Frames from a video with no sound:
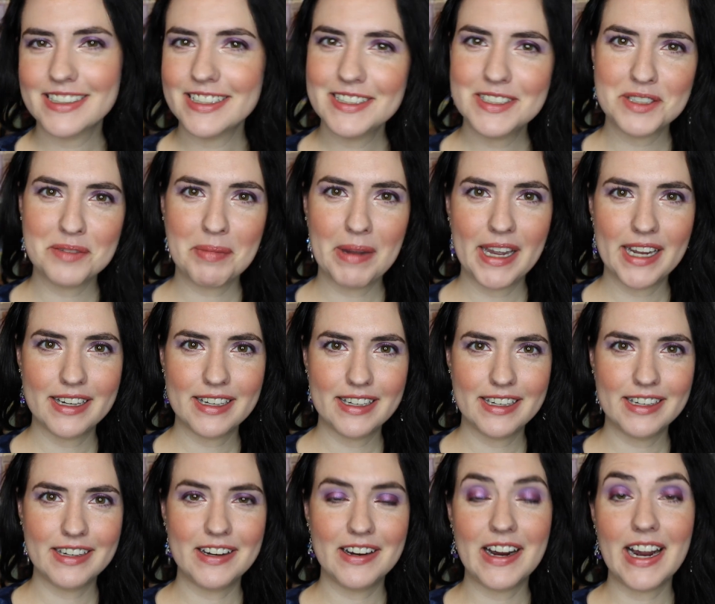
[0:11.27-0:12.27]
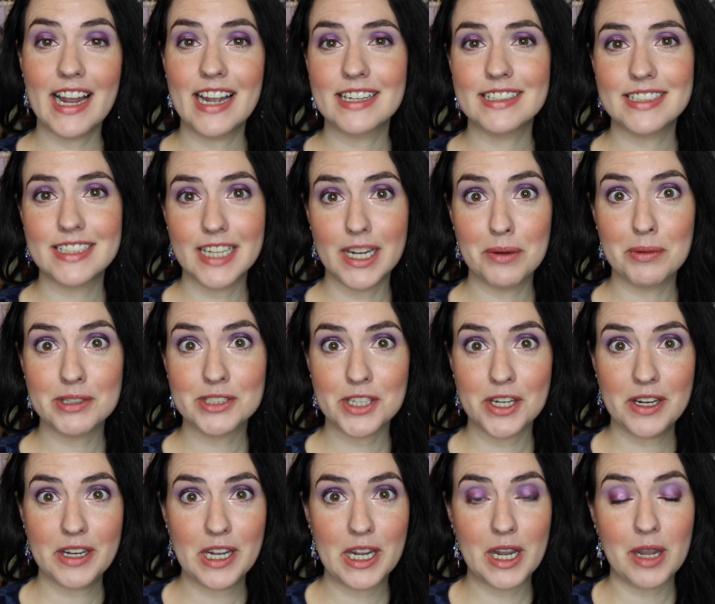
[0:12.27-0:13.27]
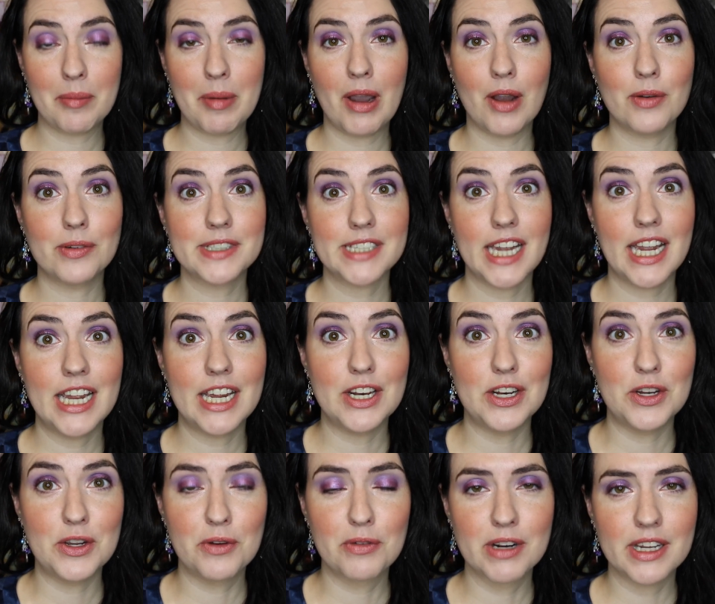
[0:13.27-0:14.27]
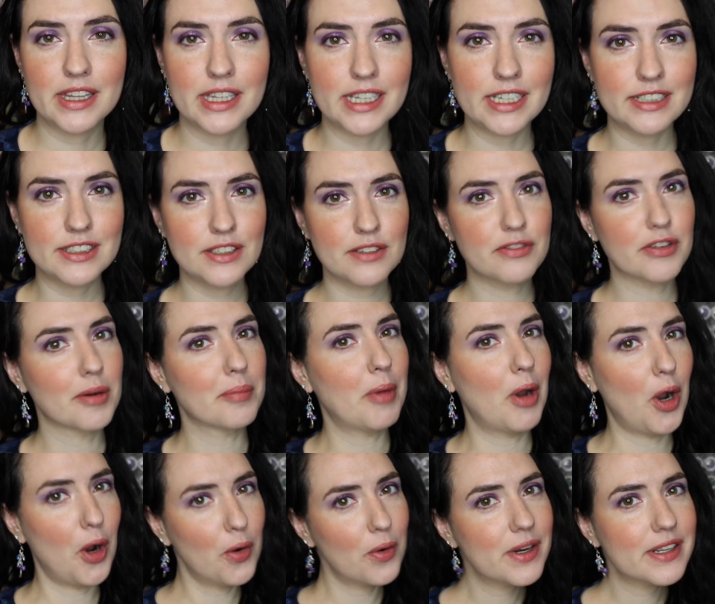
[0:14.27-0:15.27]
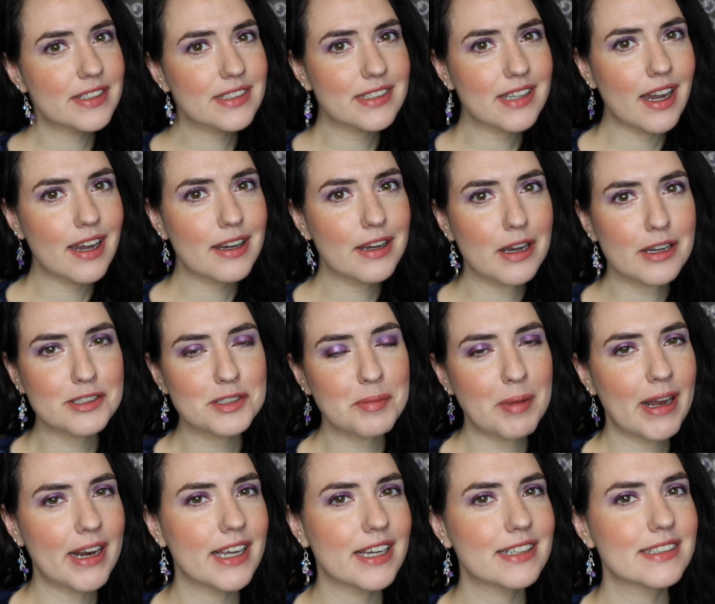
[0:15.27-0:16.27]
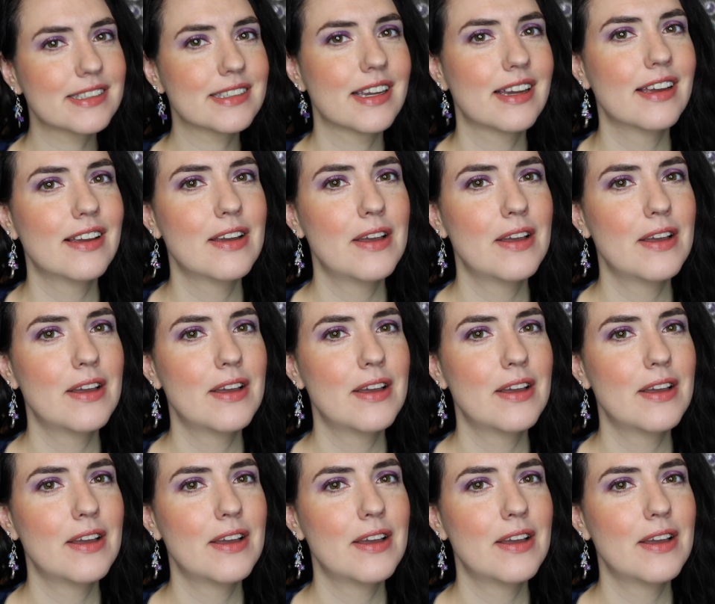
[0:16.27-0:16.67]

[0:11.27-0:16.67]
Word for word: It's Amanda here, and today we're talking about a new release from Oden's Eye Cosmetics.